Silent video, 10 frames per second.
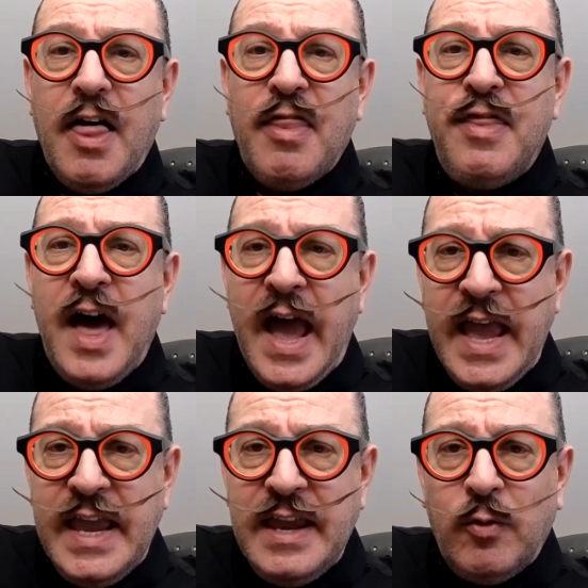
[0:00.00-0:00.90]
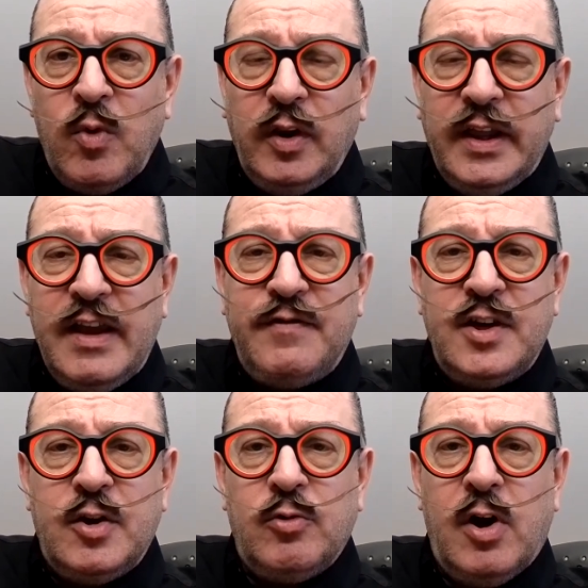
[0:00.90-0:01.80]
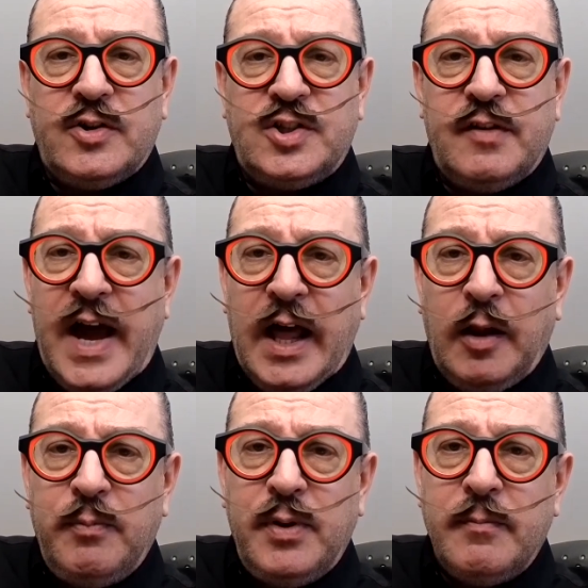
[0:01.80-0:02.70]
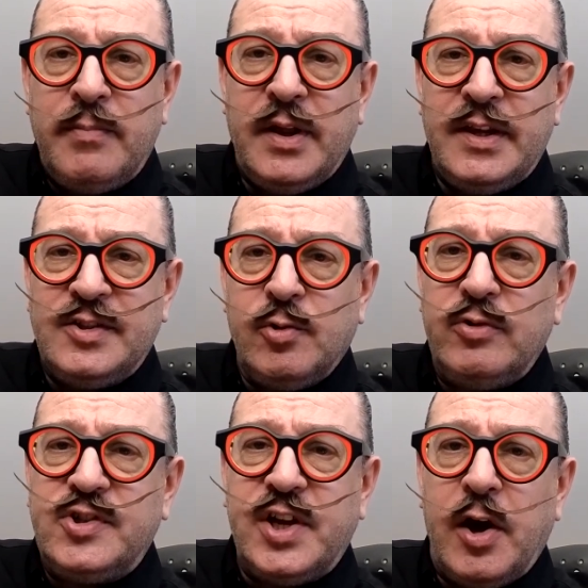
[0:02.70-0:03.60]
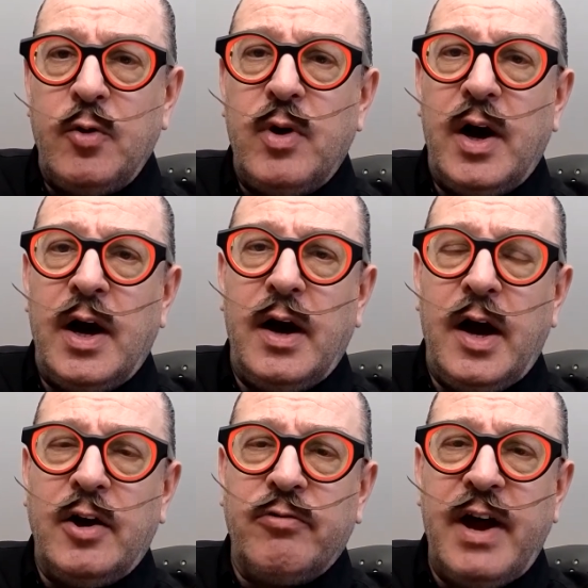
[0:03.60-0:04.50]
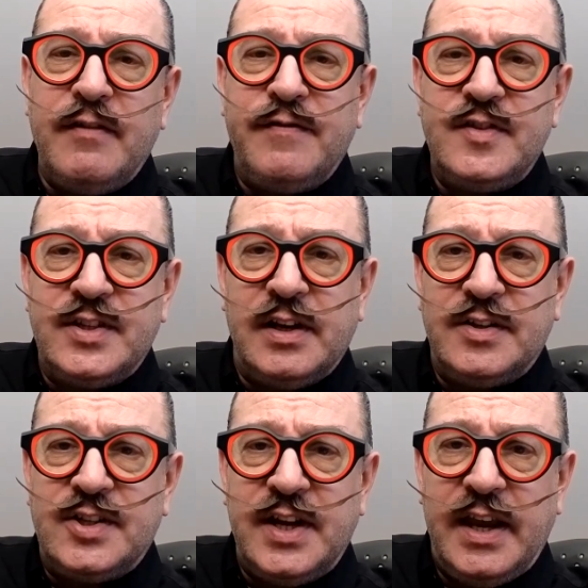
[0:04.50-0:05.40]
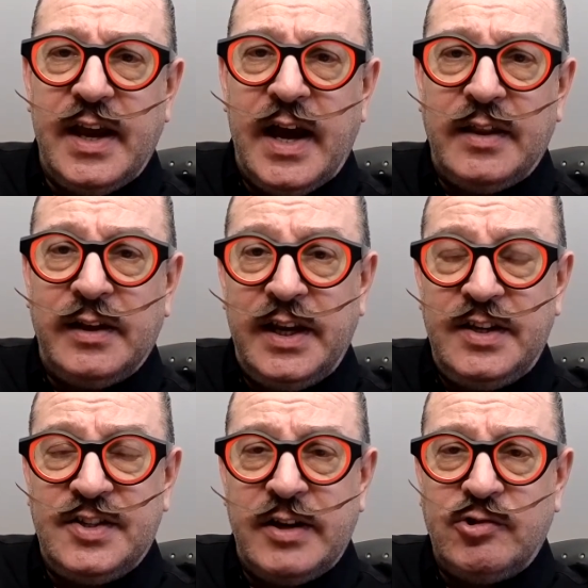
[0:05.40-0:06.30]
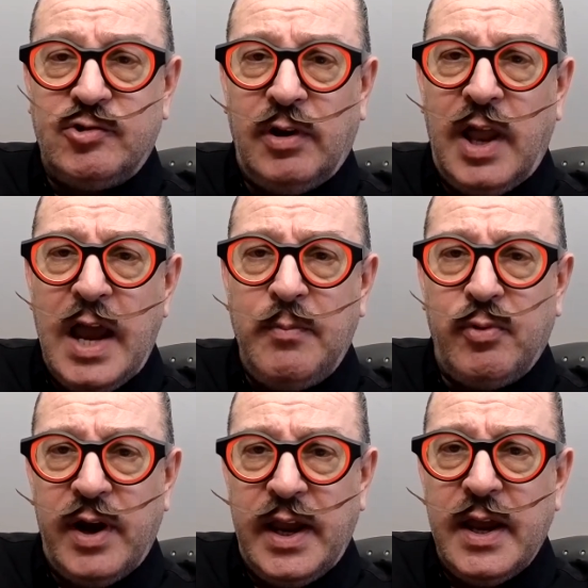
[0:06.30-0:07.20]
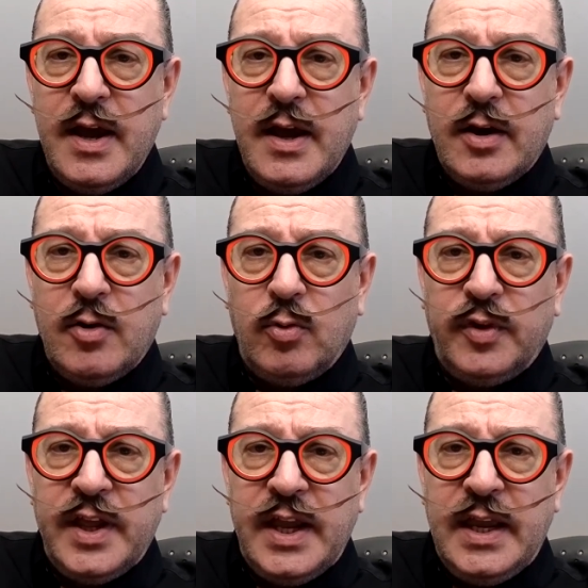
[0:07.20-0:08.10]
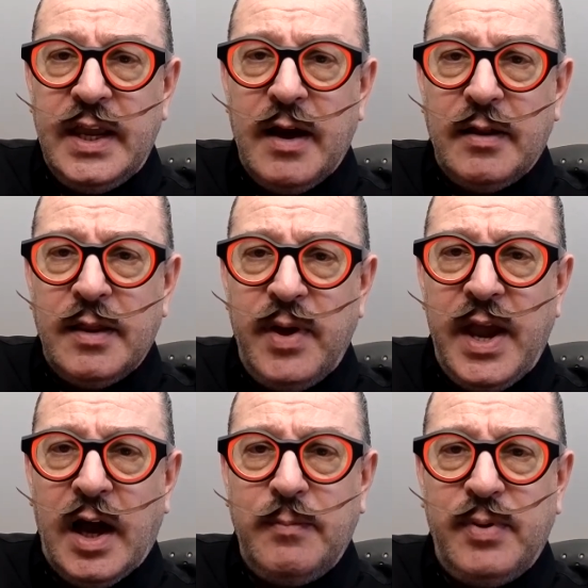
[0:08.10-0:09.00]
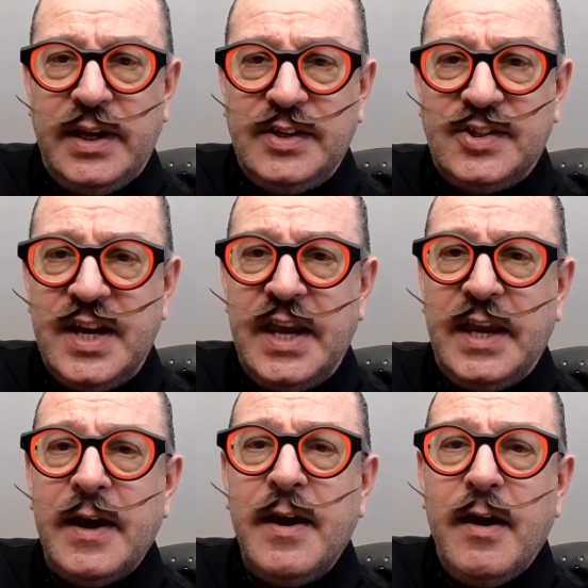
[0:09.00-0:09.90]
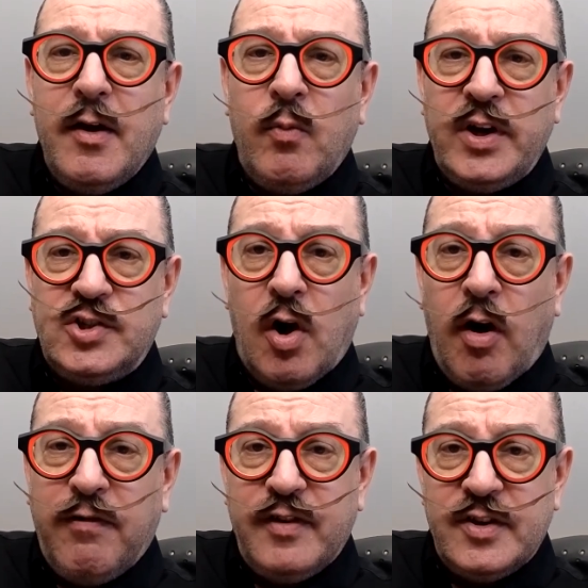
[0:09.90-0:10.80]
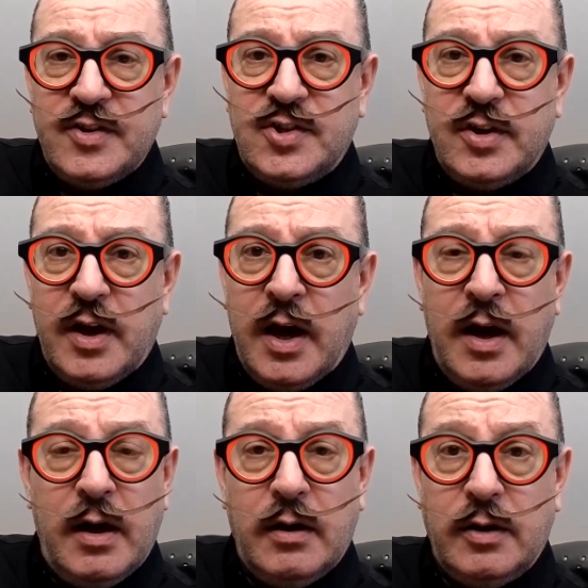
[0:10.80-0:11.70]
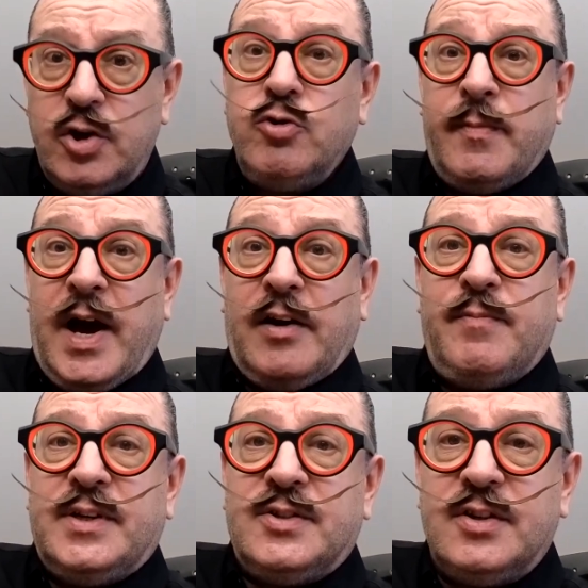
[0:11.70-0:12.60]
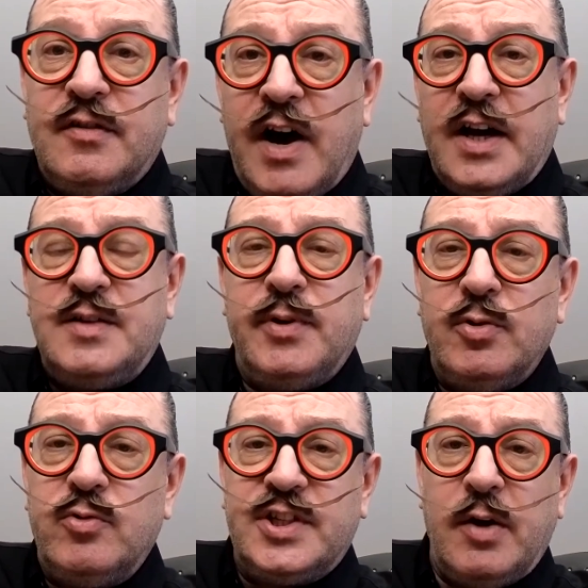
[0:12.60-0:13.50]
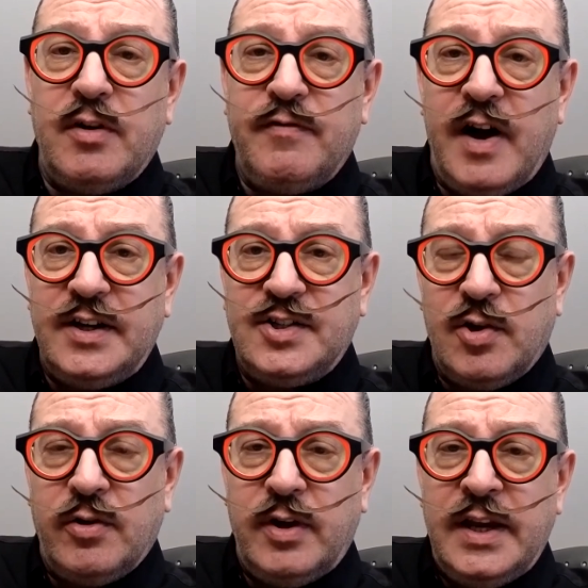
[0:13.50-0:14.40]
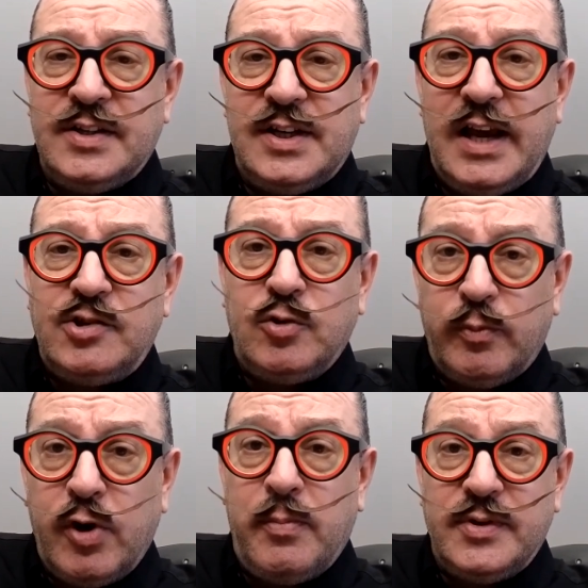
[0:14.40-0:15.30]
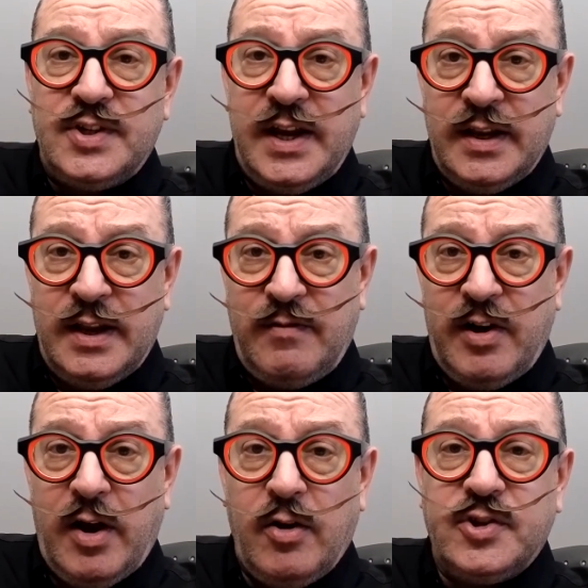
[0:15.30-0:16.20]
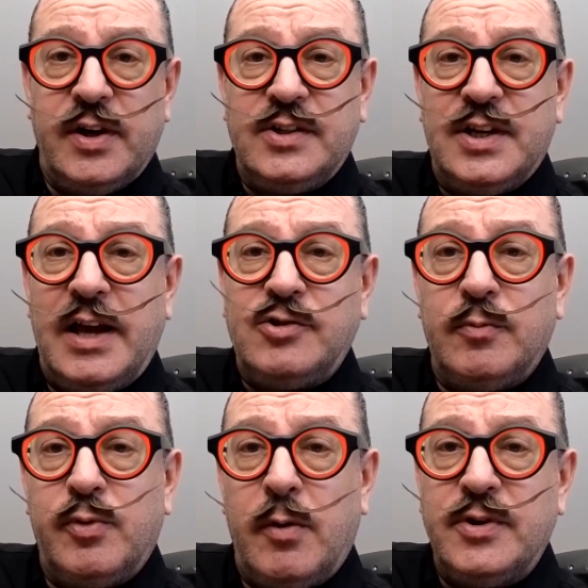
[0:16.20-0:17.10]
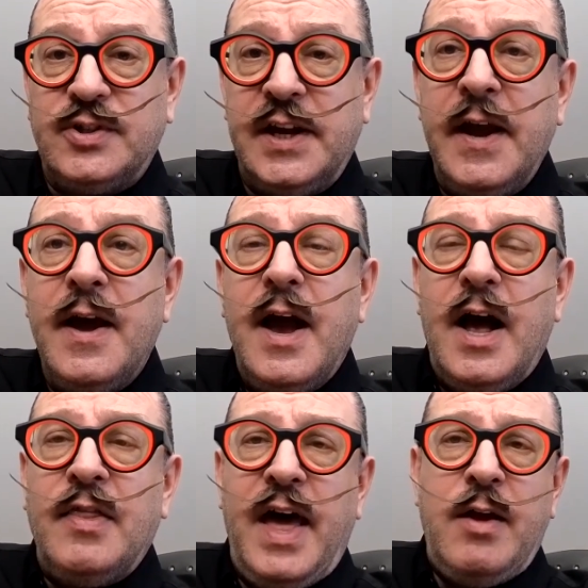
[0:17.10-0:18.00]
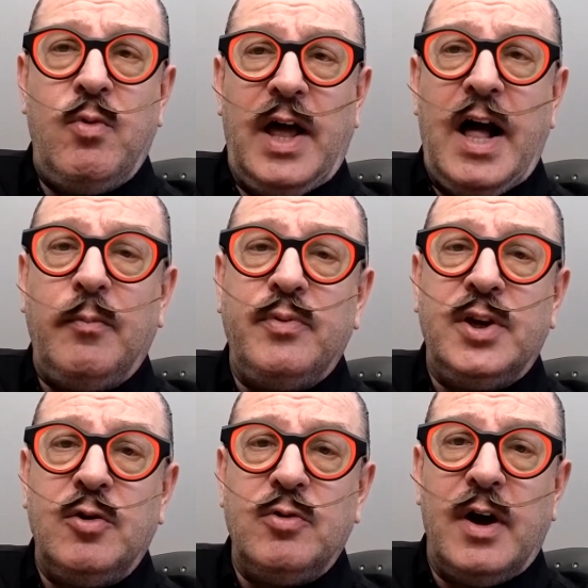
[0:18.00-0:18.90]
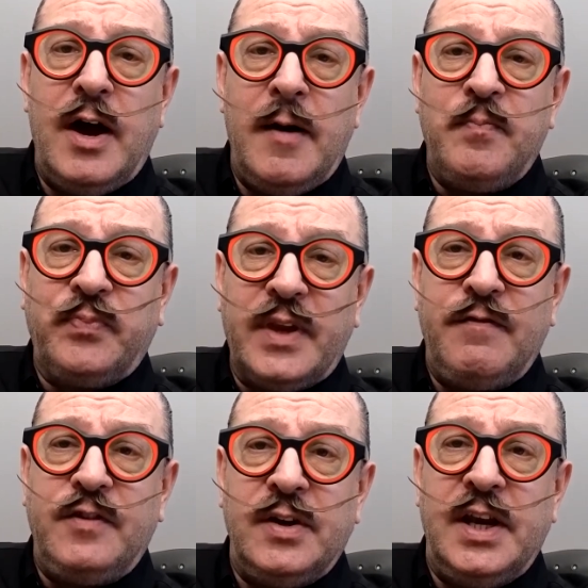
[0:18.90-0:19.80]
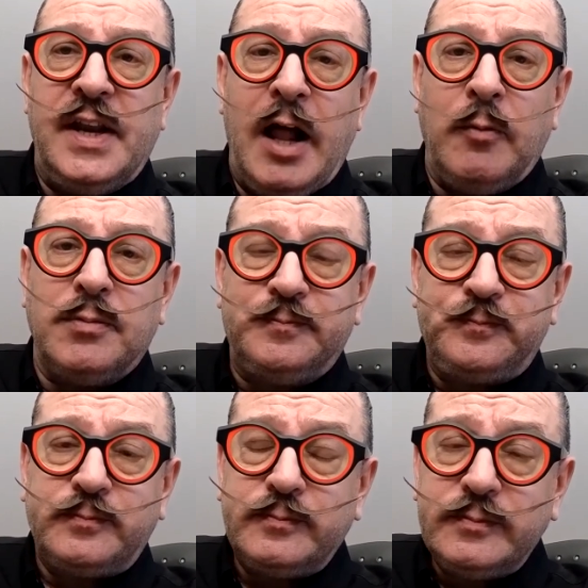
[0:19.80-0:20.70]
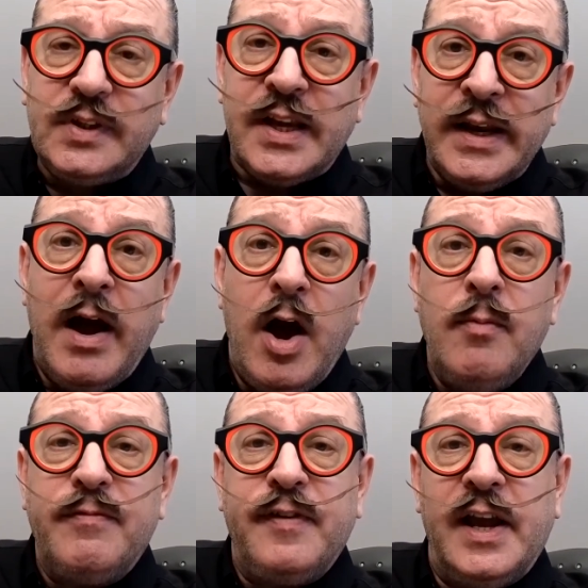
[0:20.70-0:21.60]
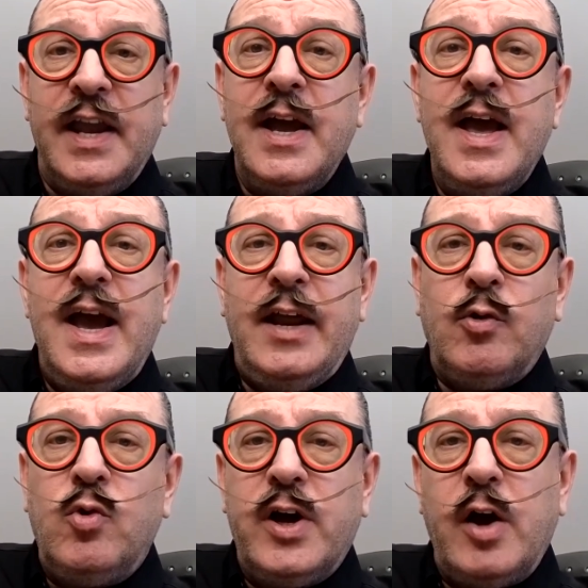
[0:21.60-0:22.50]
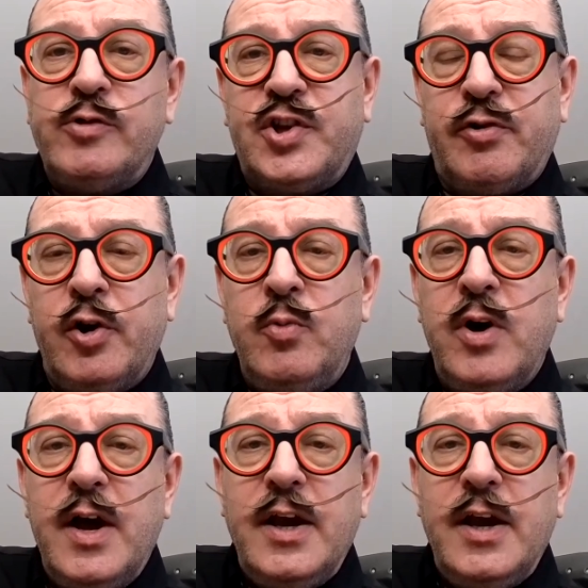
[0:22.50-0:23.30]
They will give you lots of help, but there's also a great facility at the Leeds Central Library called the BIPC, which offers a huge amount of business advice, but also advice on intellectual property, and they're very hot on intellectual property, and they will help you if you need help. Now, hopefully, it all goes through.